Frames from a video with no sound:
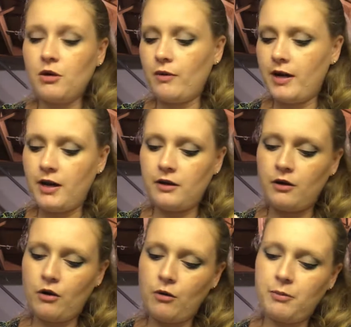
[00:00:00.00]
go ahead
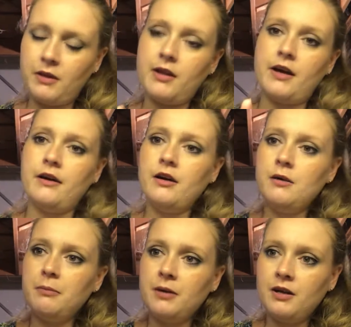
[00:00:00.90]
and open that
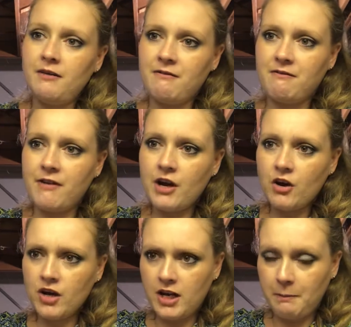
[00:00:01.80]
up.
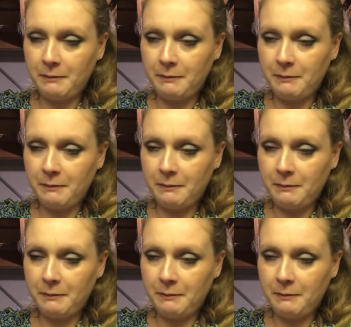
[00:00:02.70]
Very